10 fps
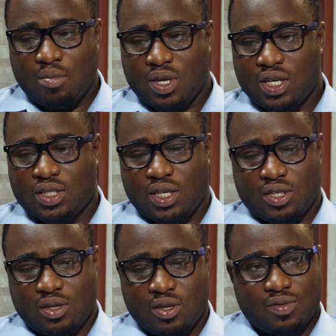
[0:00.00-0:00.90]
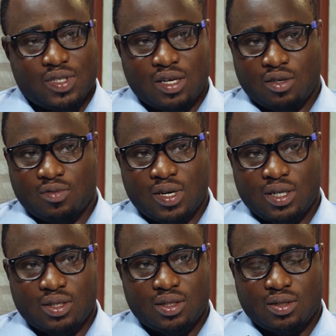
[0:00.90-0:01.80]
I mean, it takes a lot of
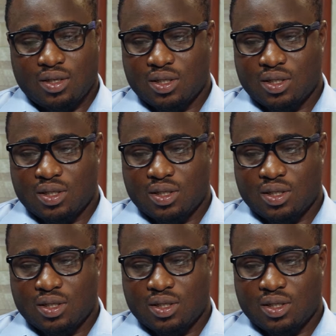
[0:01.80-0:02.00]
sacrifice.